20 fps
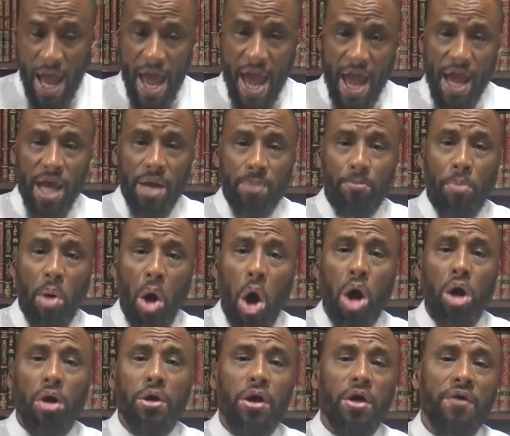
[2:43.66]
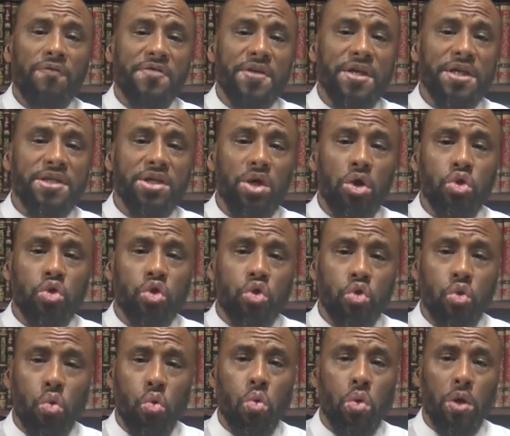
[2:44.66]
And part of this
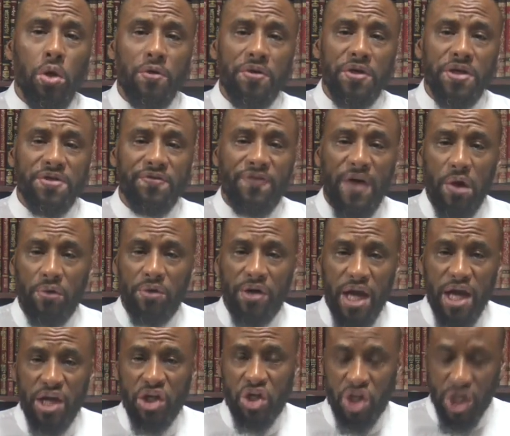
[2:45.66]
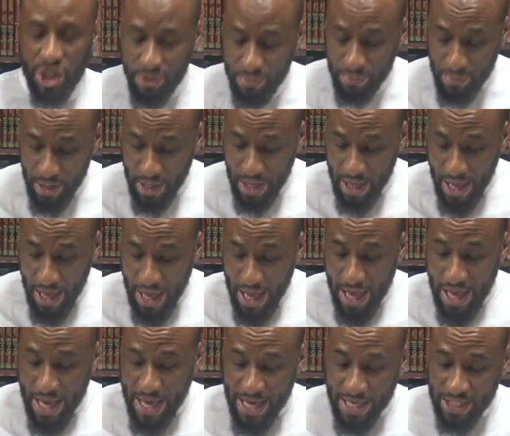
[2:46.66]
usul or this foundation
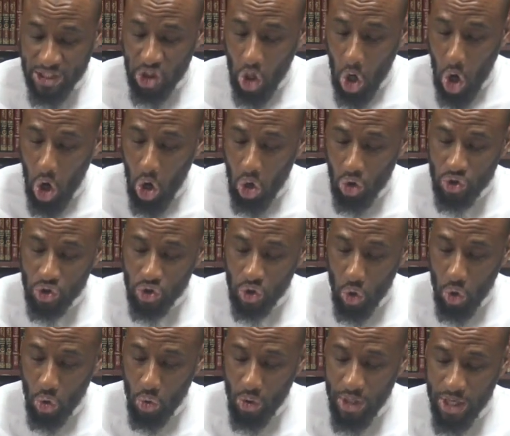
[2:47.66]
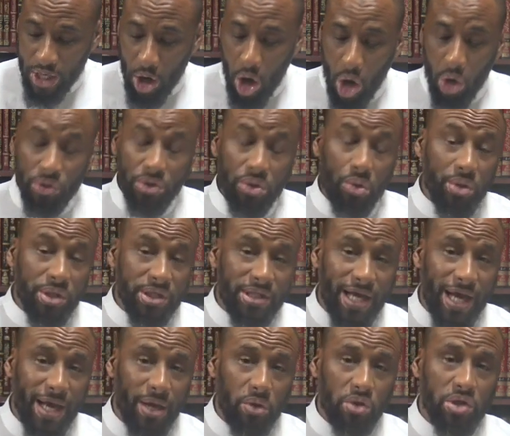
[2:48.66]
is also, it also
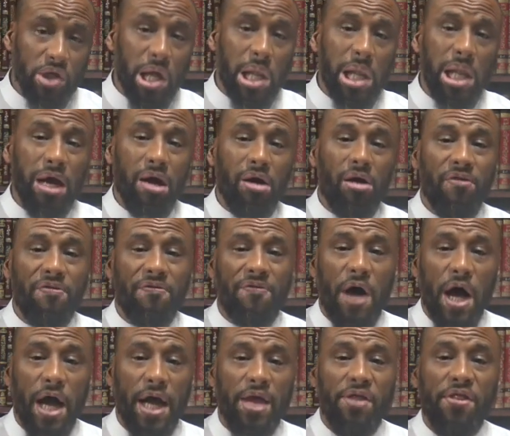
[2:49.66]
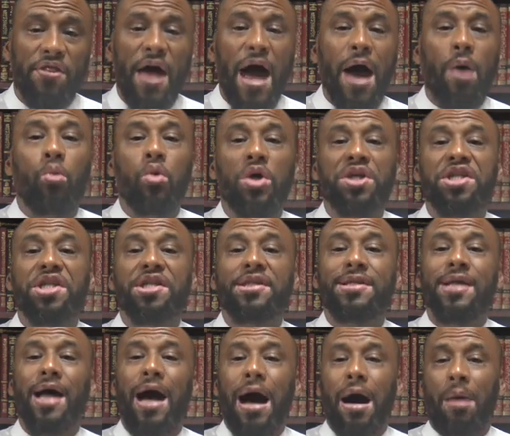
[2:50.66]
entails clarifying that which
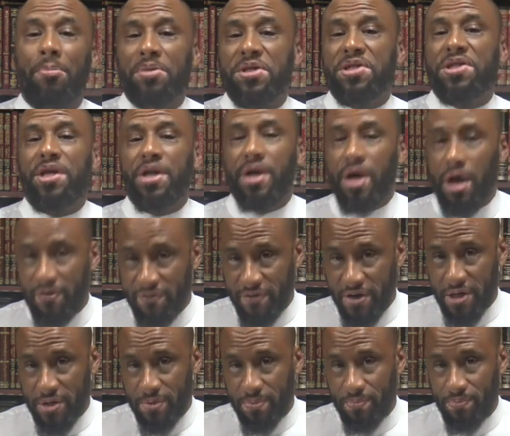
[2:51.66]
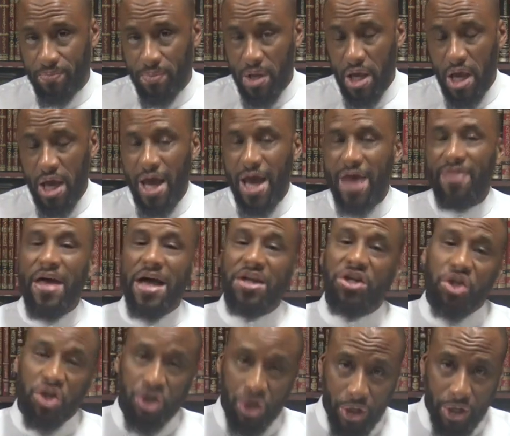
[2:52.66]
is the opposite of it, and that's
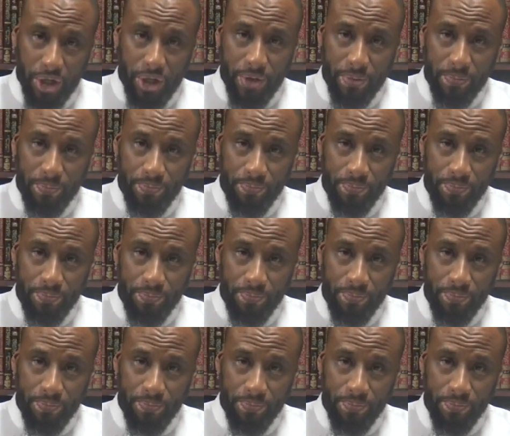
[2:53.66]
shirk.